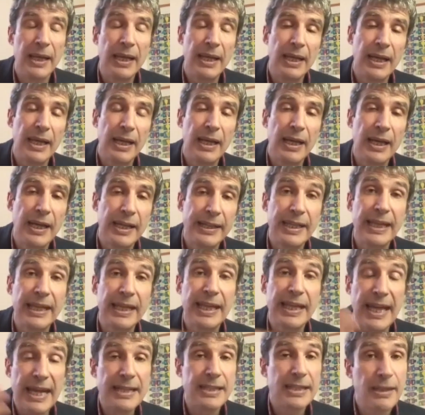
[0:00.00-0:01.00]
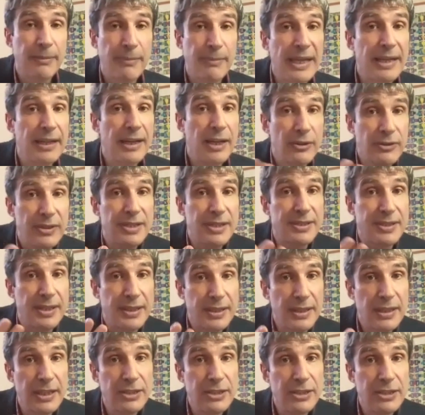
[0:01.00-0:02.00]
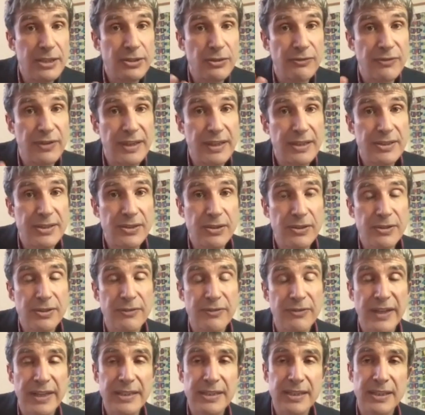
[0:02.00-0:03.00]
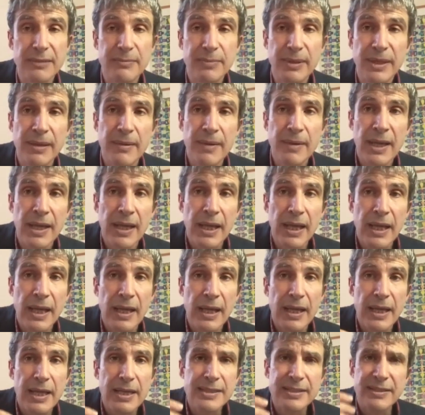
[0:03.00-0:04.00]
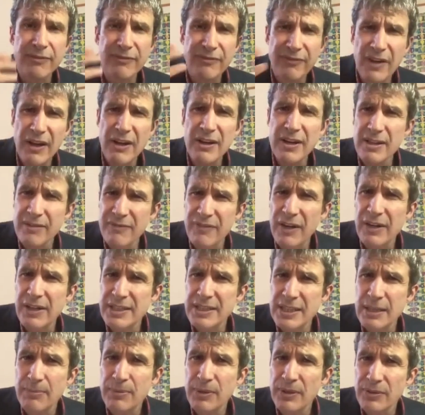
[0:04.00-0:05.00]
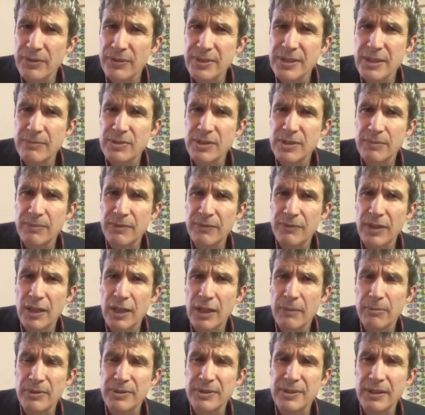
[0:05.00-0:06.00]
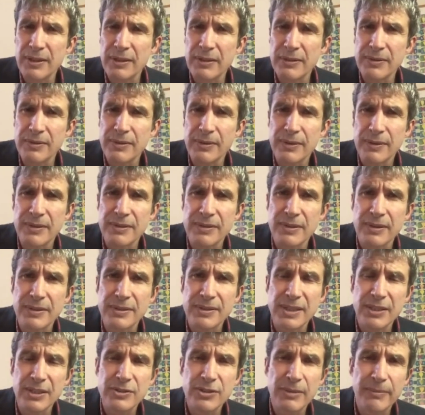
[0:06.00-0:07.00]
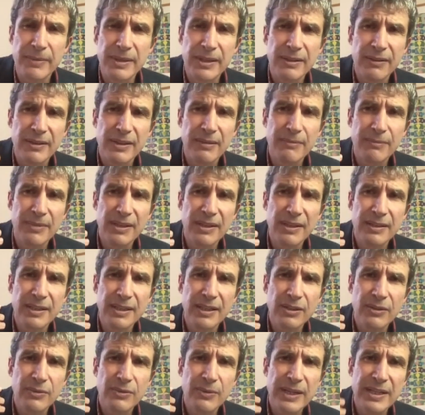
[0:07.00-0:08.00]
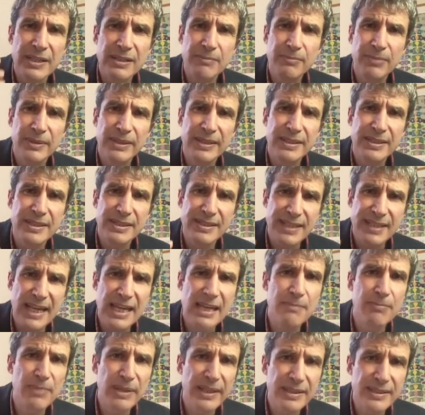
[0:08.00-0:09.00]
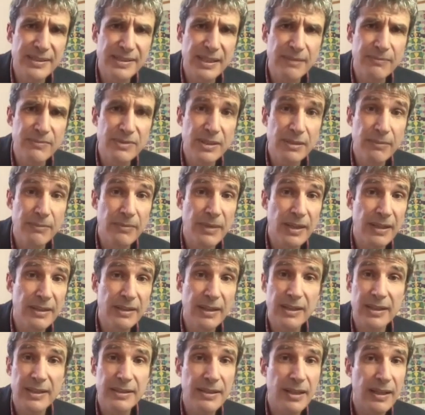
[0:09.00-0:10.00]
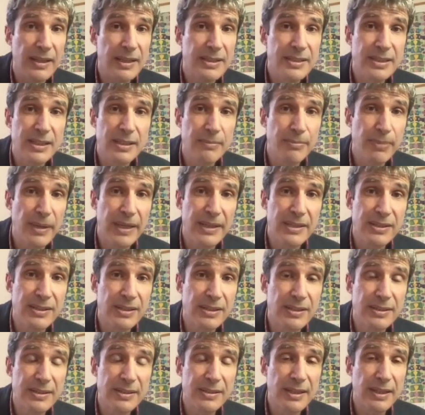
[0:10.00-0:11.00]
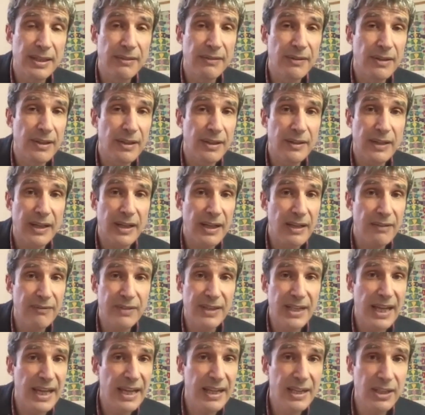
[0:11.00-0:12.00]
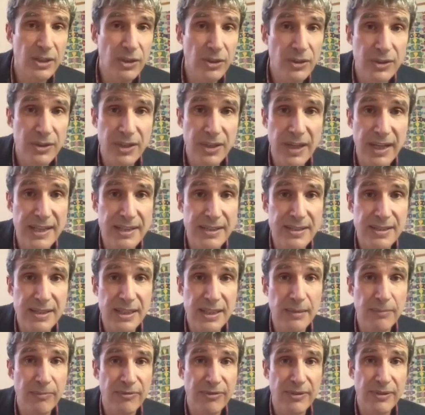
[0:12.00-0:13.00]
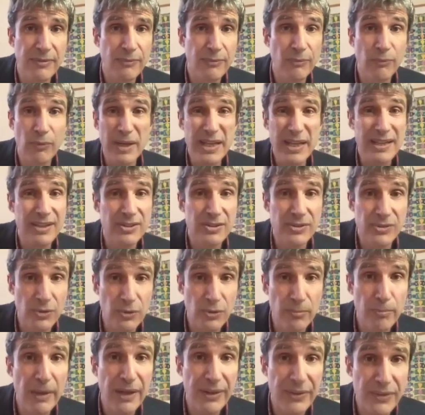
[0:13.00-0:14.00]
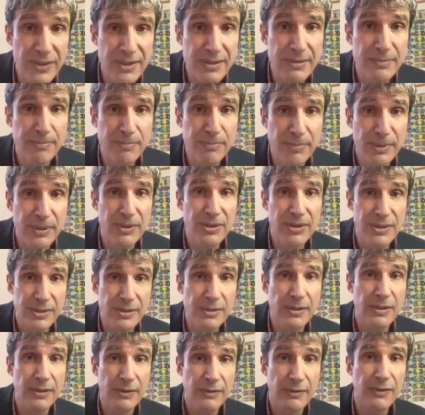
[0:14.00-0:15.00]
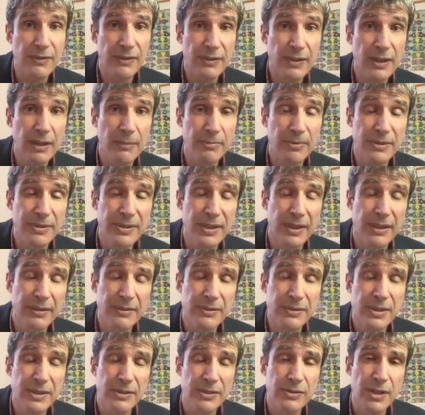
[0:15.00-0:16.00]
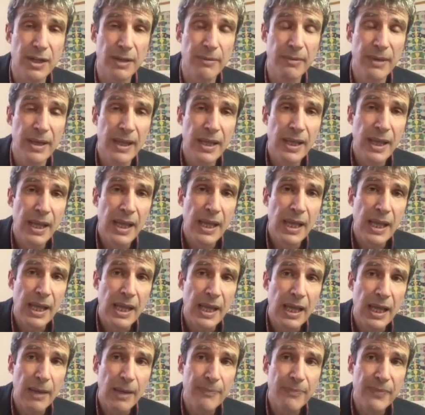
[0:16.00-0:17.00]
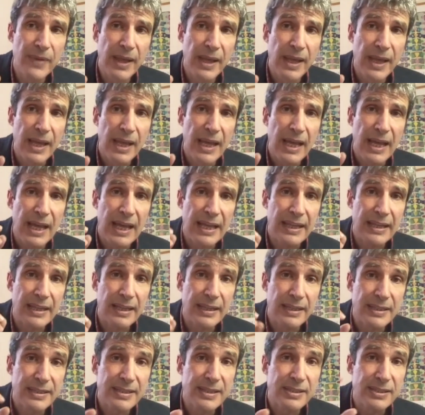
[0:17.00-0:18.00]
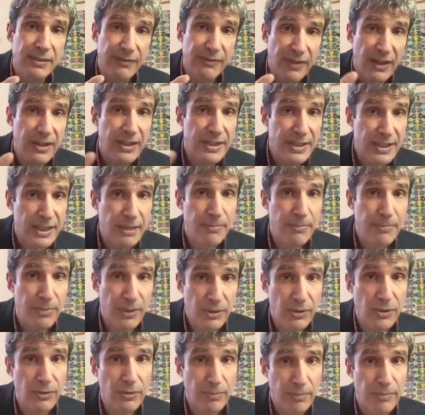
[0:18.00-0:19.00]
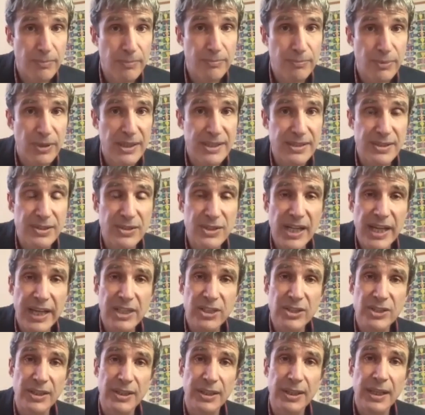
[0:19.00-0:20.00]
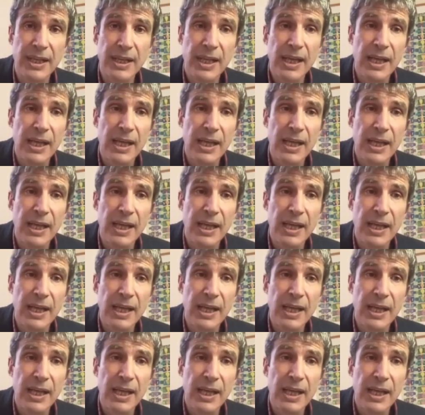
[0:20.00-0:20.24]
Uh, and again, they may notice that the little finger's not affected, but it's a very, very typical symptom of carpal tunnel syndrome, and it can be an incredibly disabling symptom. I, I, I see patients that haven't had a good night's sleep for weeks or months because of a carpal tunnel syndrome. Um, and, and this is a very typical presentation.